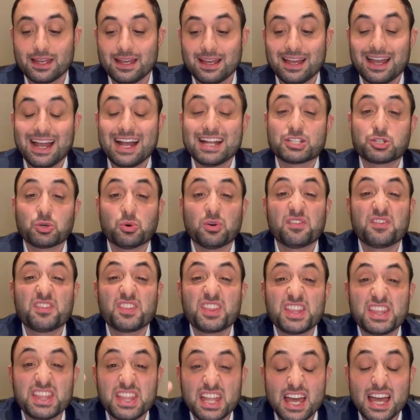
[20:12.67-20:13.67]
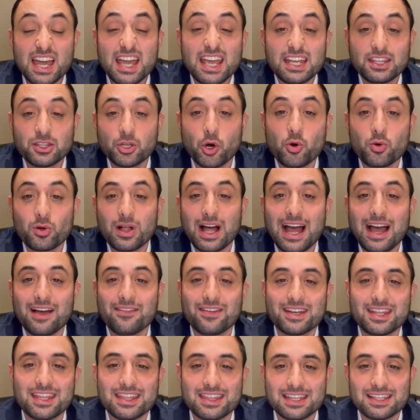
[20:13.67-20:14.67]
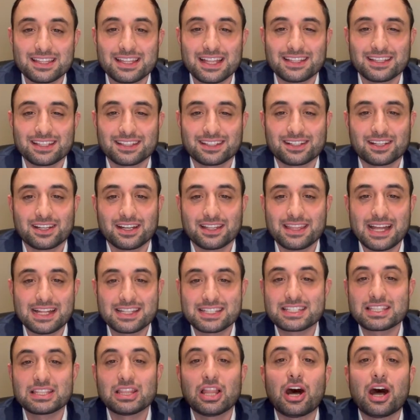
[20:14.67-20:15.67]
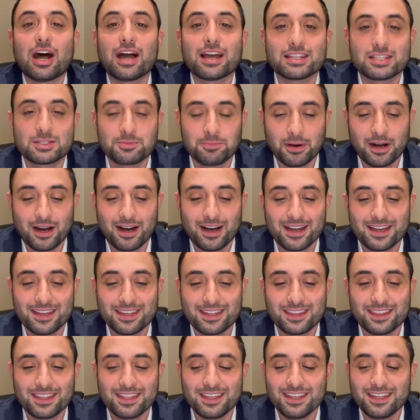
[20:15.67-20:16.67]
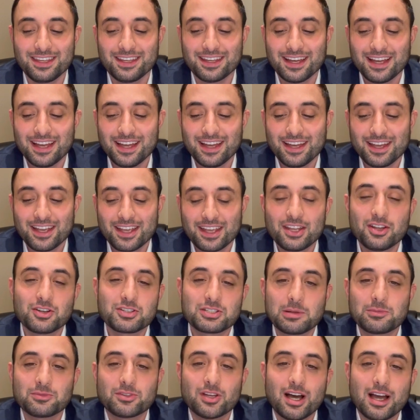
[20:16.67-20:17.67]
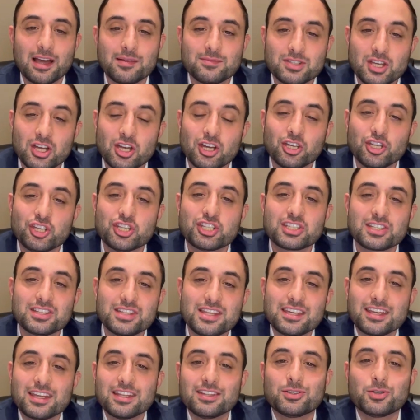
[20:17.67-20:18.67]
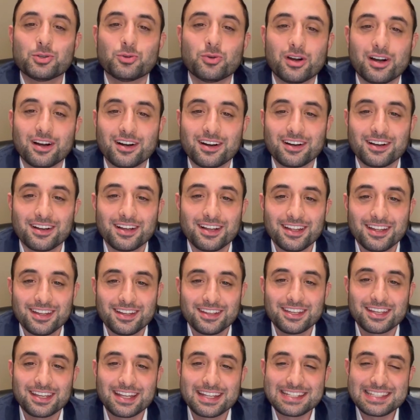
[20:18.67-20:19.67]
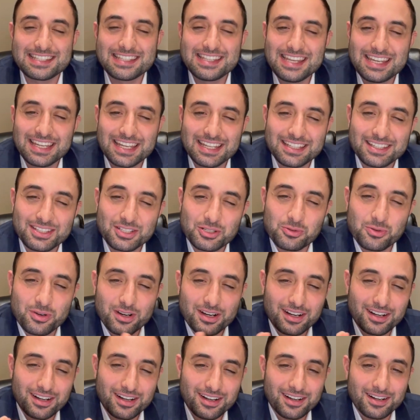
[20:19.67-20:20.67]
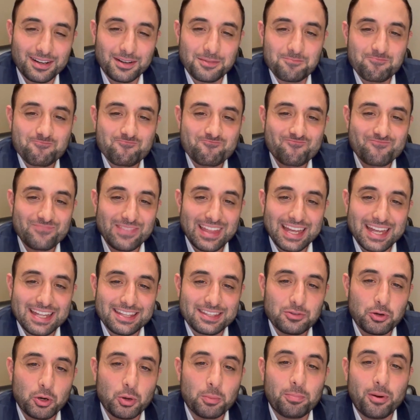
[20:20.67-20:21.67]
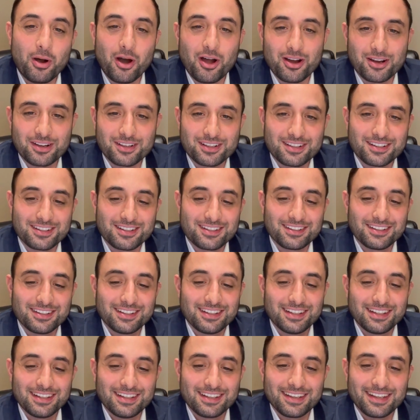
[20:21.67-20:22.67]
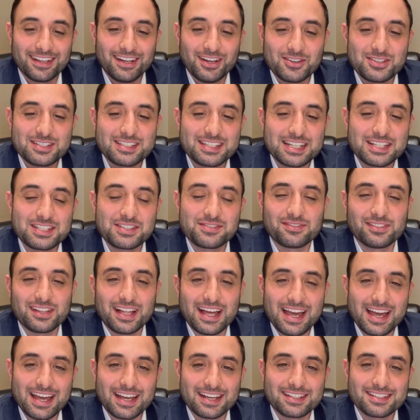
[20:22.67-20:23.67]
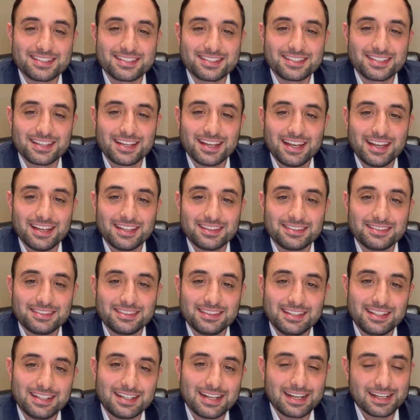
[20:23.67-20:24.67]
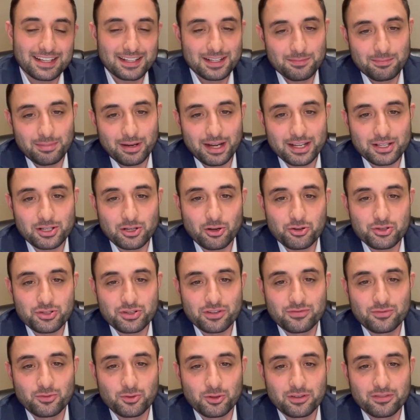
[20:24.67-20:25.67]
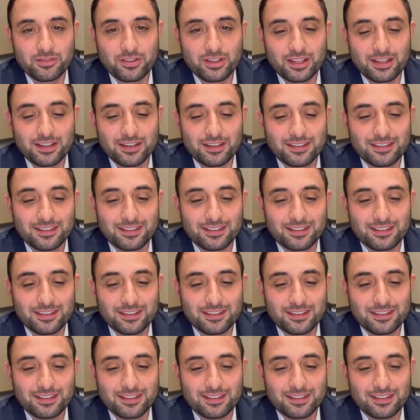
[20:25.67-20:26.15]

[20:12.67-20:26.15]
And so if they don't have anything that, that slides by the, you know, sometimes you sneak into a, you can sneak into a, into a park, you know, Six Flags, you're not going to buy kosher food over there.